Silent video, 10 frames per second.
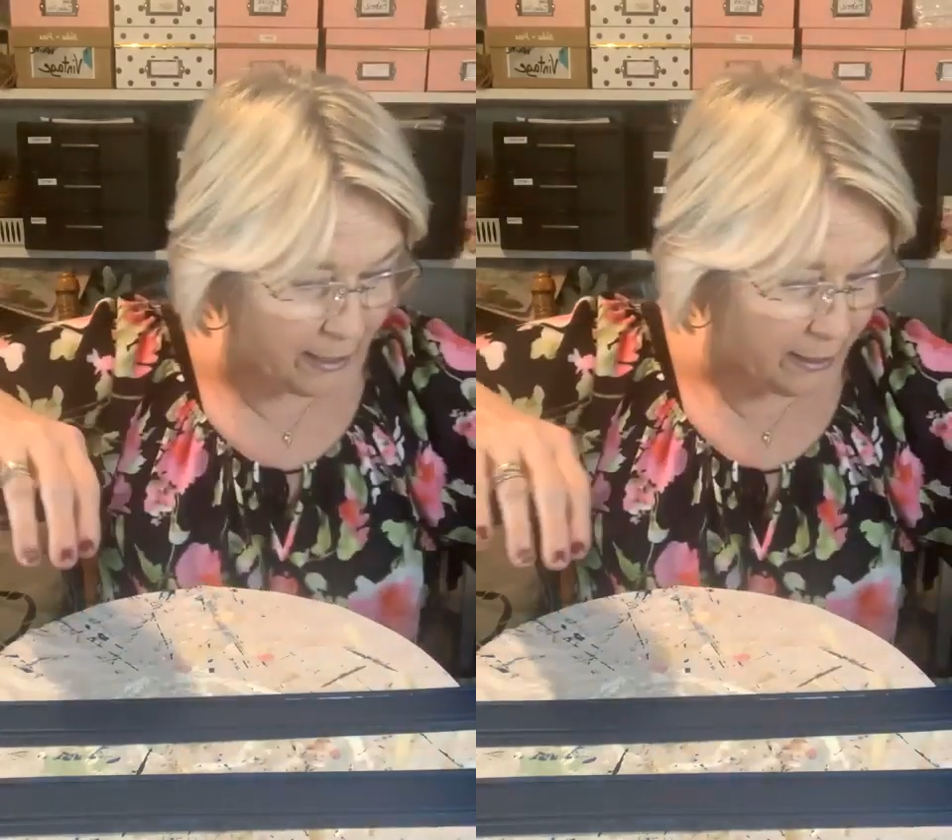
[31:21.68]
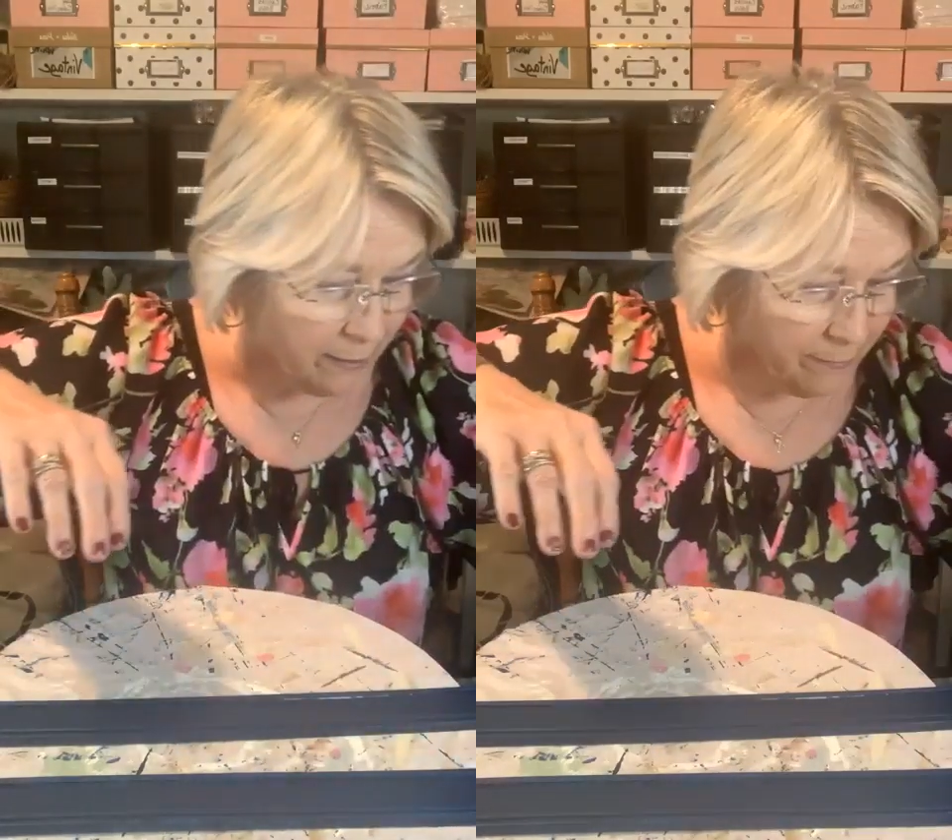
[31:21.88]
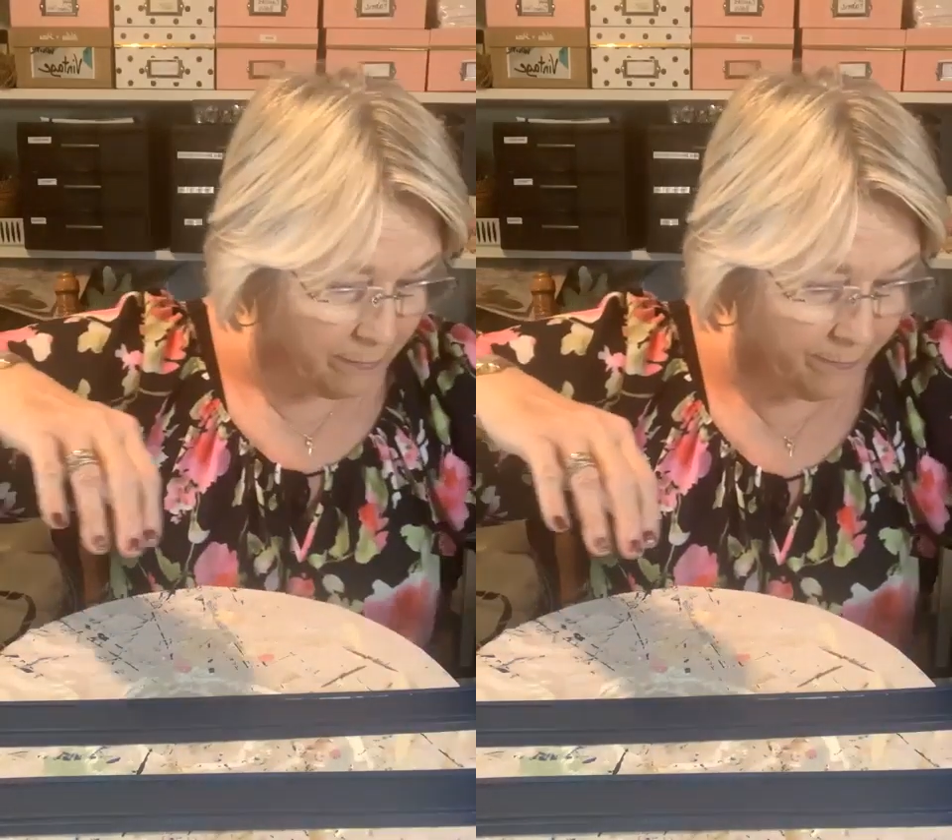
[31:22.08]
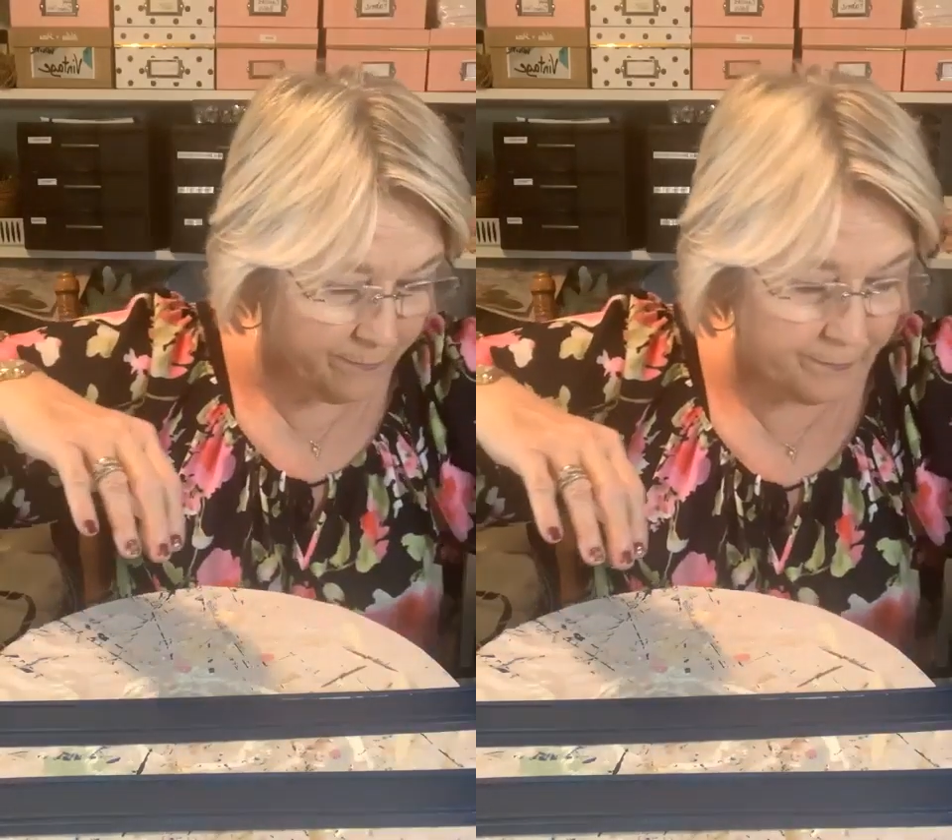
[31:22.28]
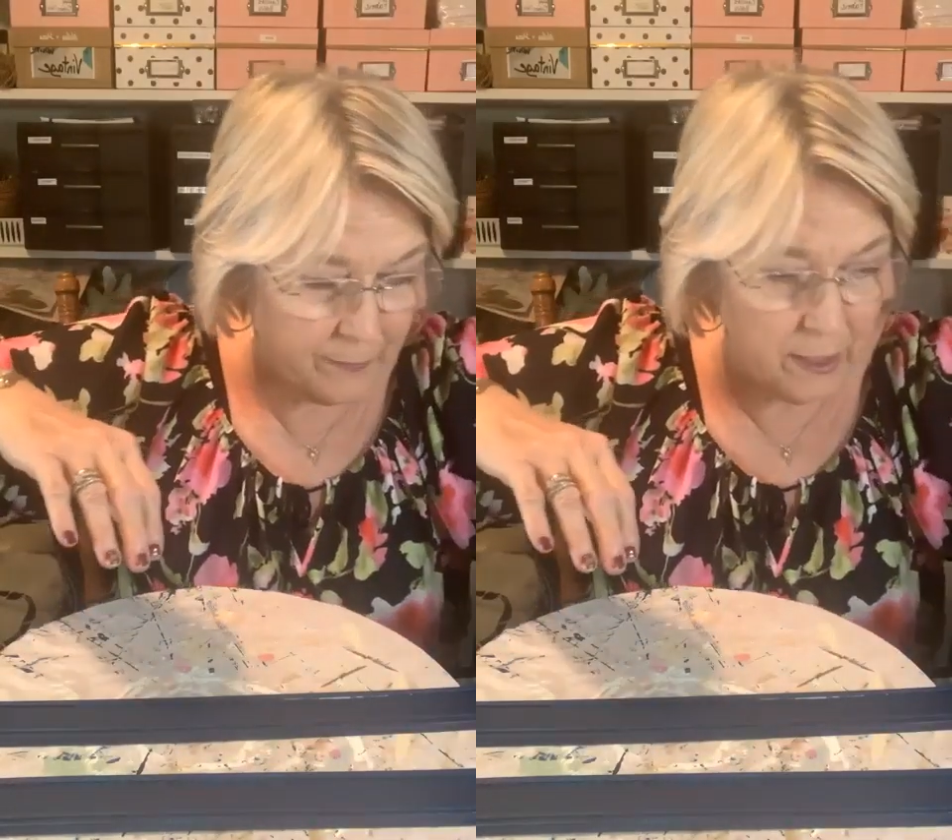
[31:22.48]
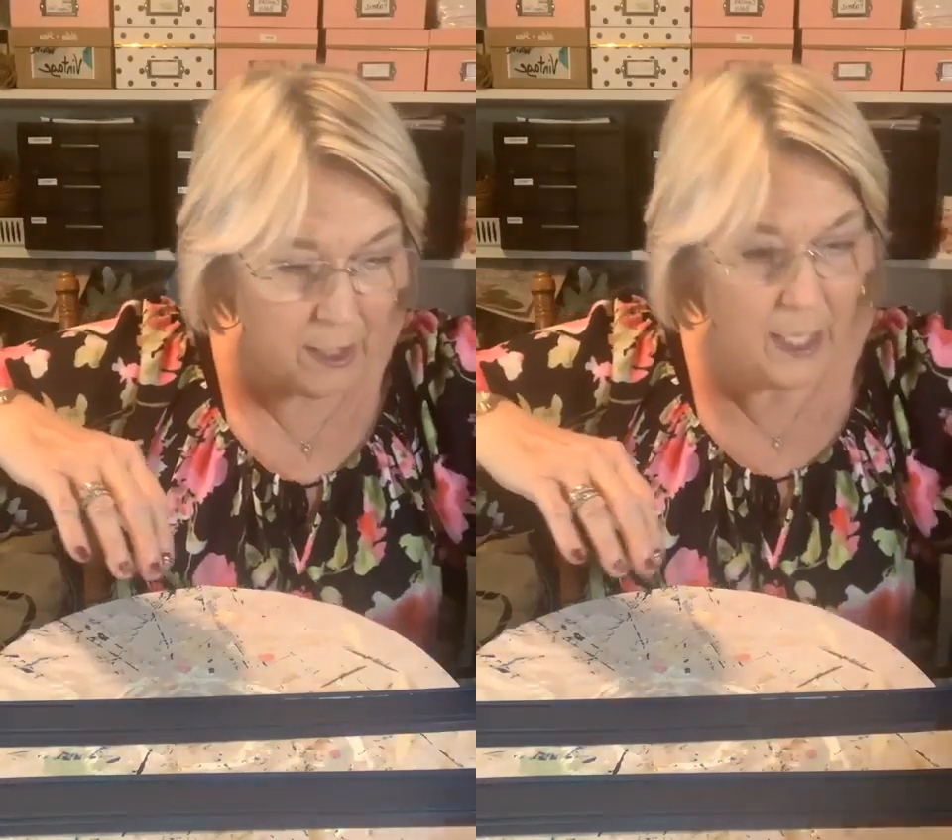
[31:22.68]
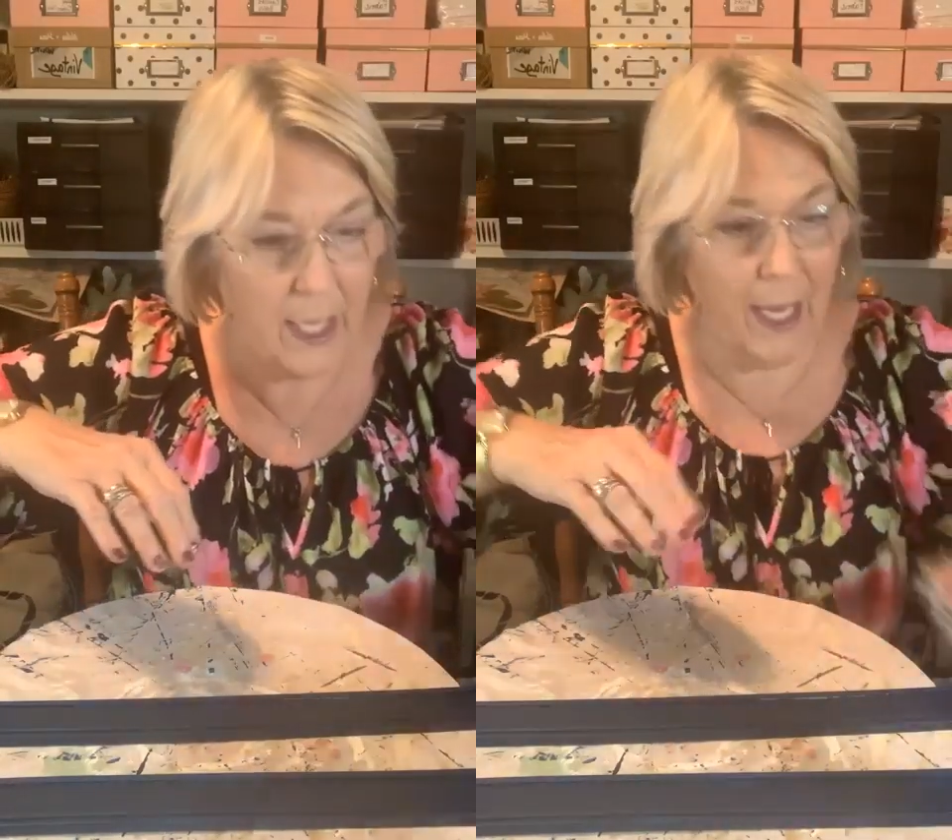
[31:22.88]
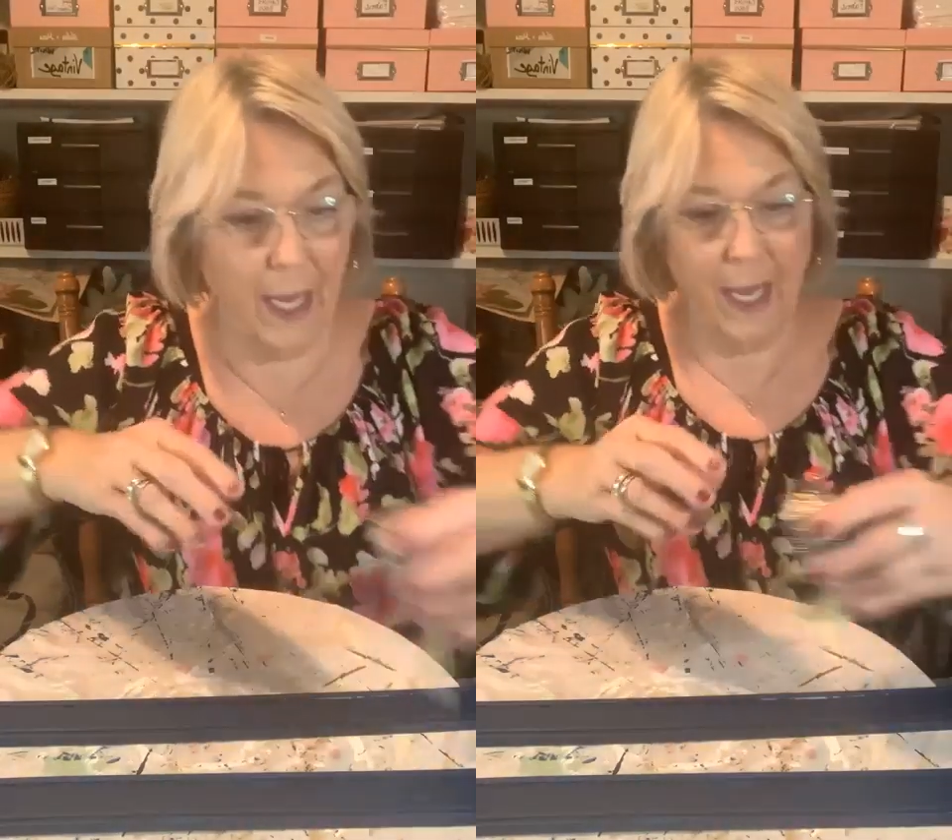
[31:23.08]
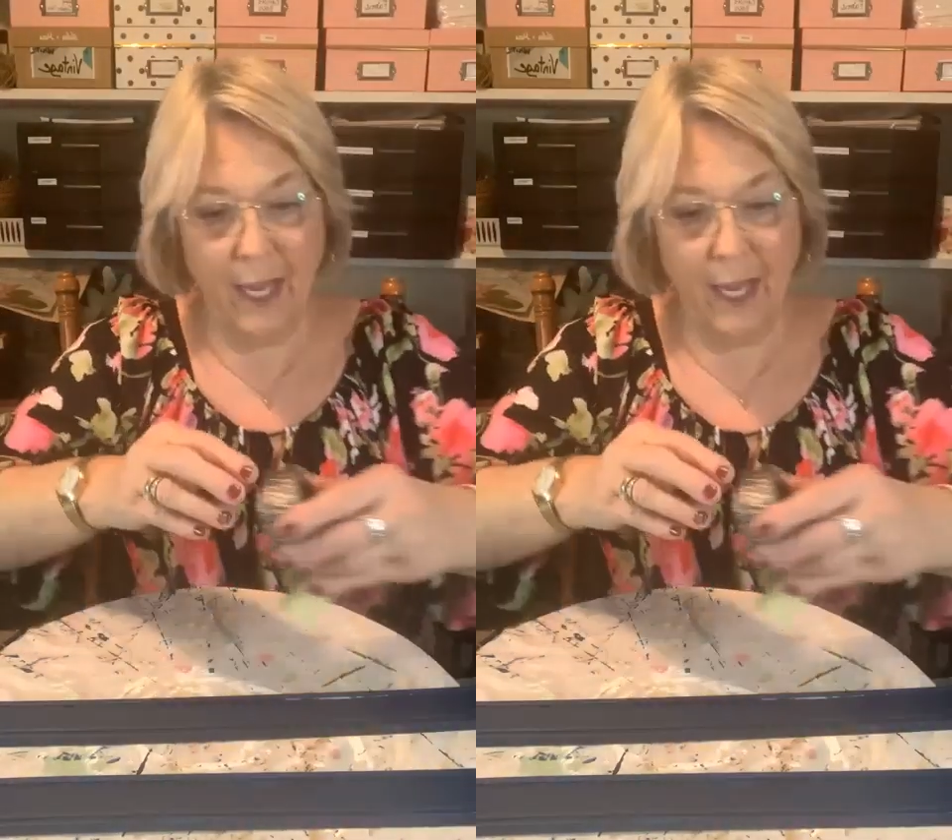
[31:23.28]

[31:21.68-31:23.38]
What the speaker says: tried it. I